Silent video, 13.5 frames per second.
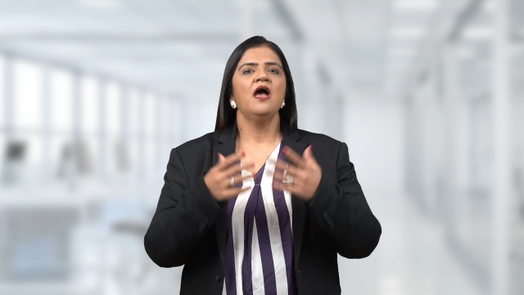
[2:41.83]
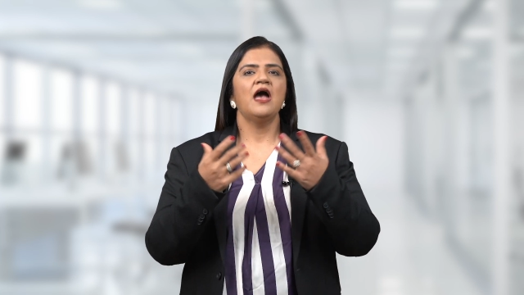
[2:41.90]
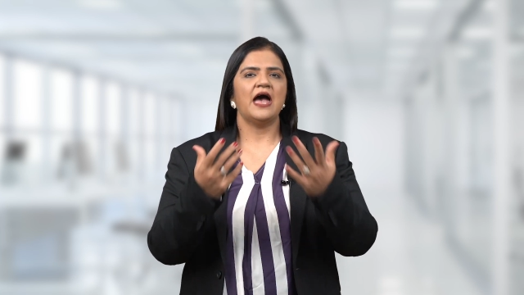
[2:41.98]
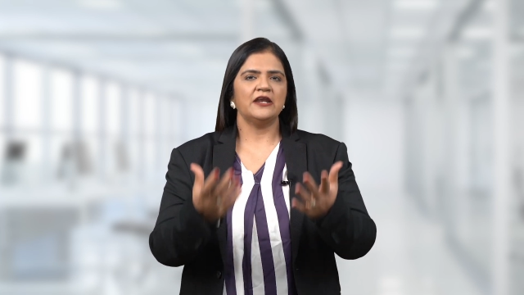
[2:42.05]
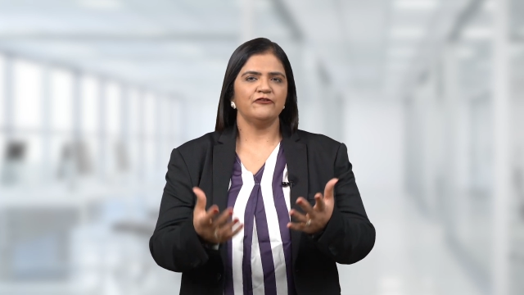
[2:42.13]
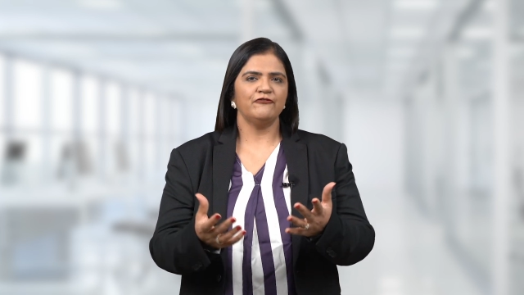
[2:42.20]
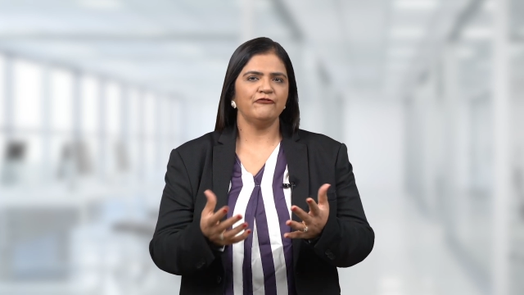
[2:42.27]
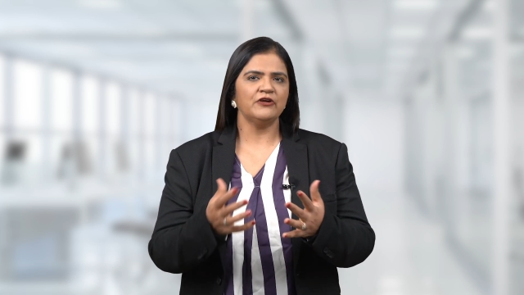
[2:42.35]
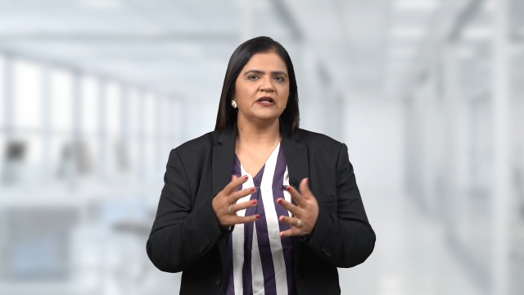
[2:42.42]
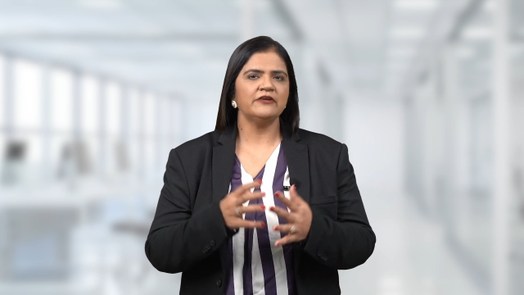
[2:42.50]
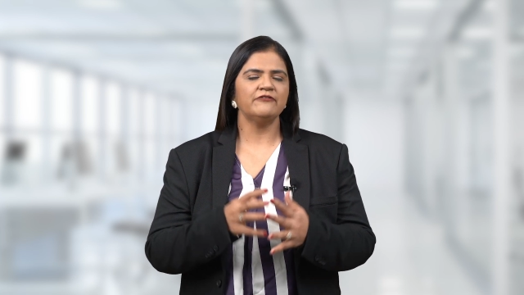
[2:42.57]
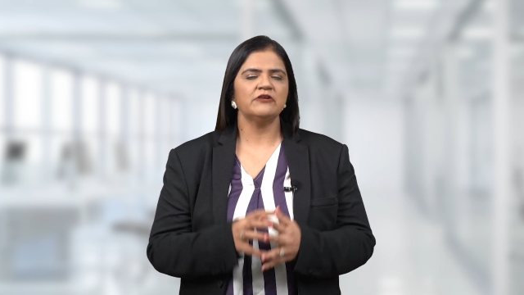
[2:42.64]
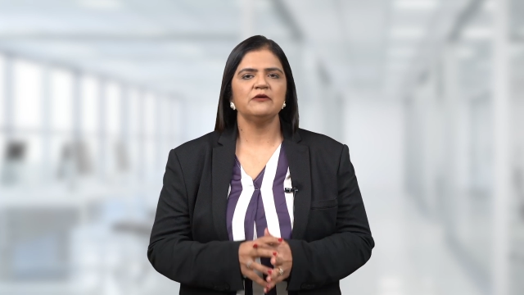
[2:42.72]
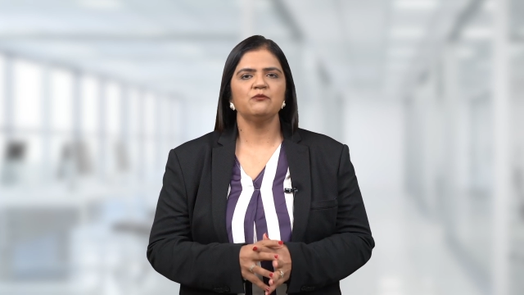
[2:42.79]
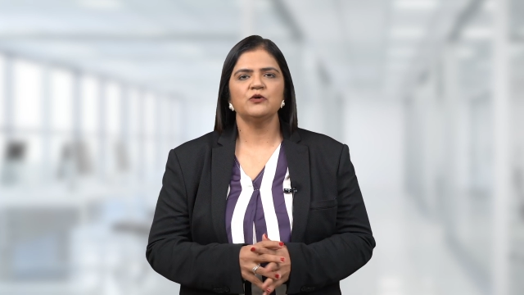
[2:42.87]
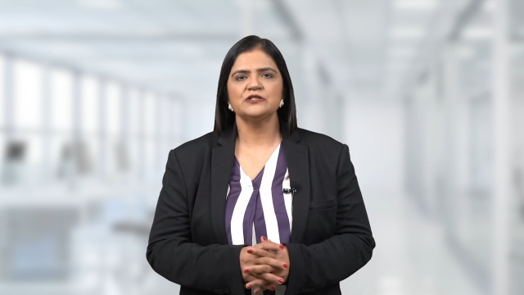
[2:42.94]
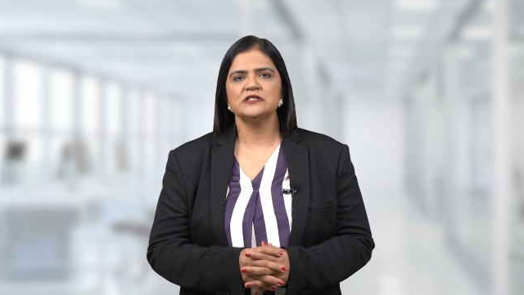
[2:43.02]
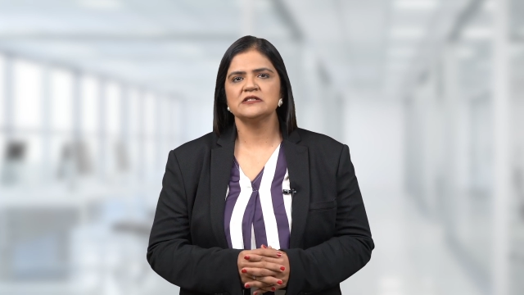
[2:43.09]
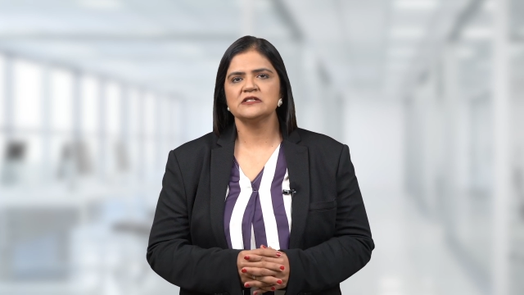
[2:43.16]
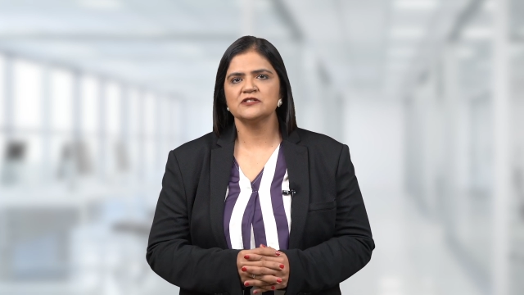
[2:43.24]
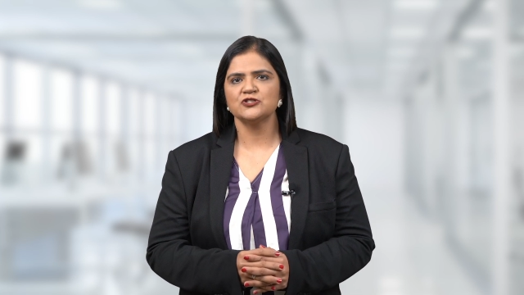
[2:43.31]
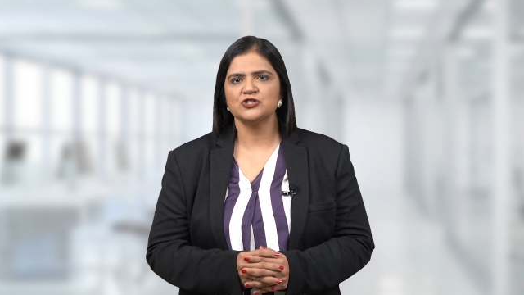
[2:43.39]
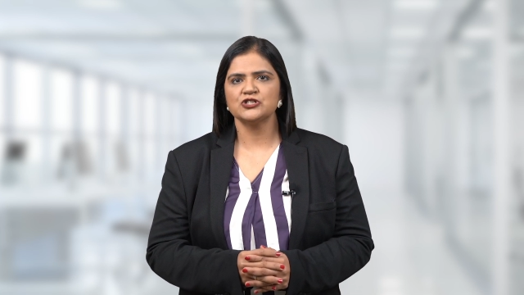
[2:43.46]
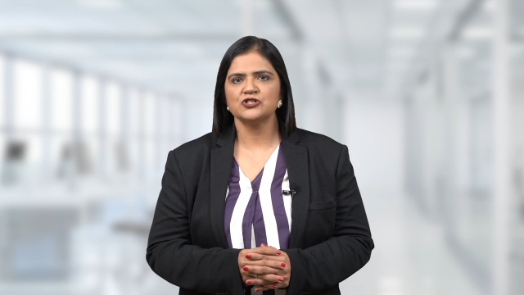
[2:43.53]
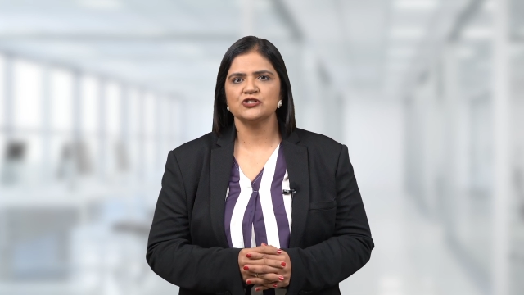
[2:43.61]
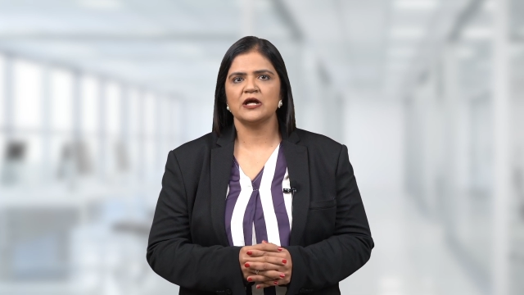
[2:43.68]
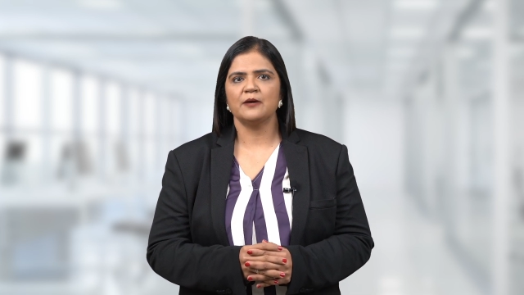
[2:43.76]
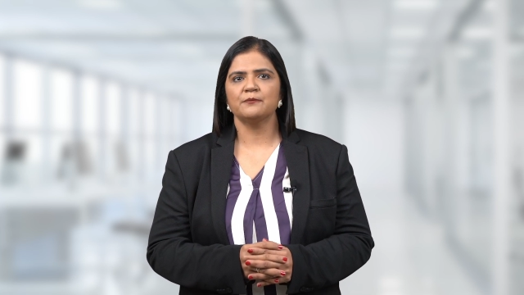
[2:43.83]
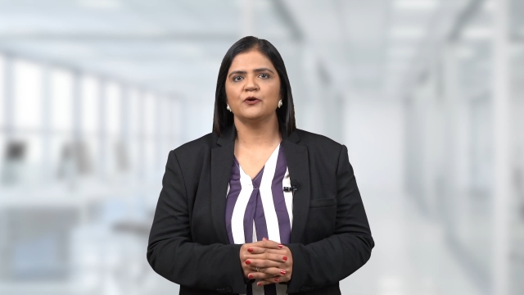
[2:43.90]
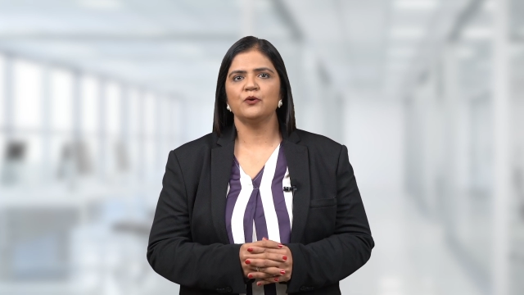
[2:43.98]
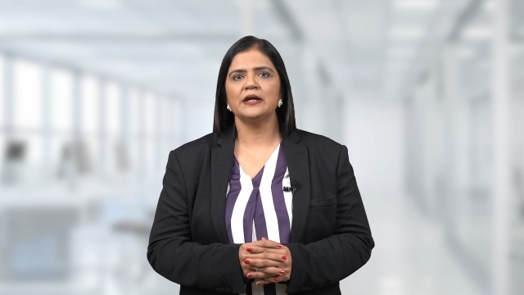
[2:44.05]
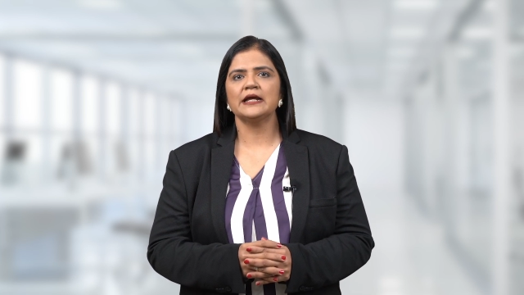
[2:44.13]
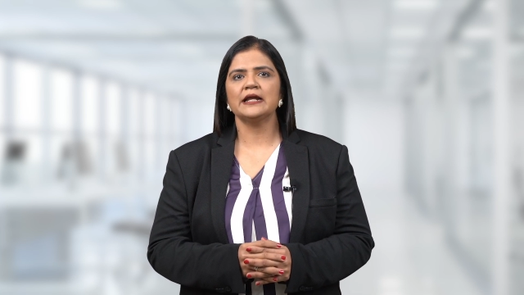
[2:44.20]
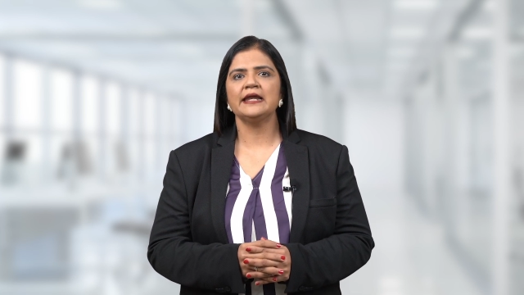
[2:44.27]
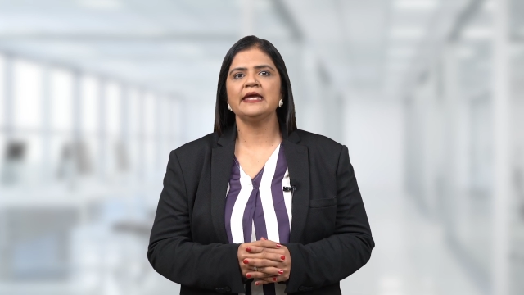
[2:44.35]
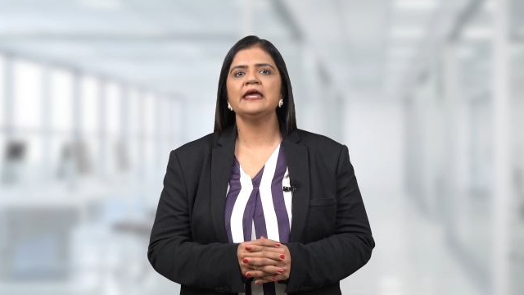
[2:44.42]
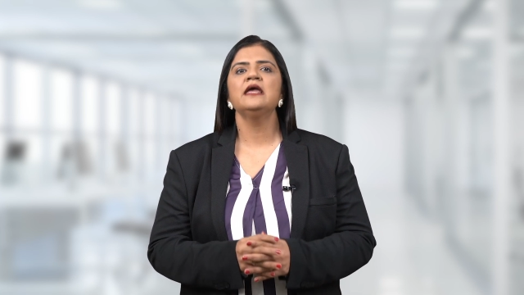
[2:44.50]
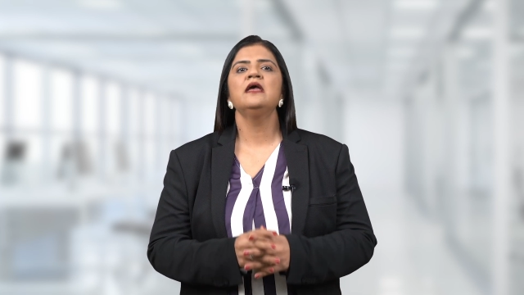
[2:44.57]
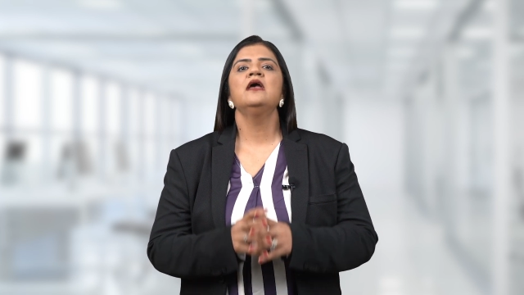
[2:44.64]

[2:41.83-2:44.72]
and you really want a decision to come quickly?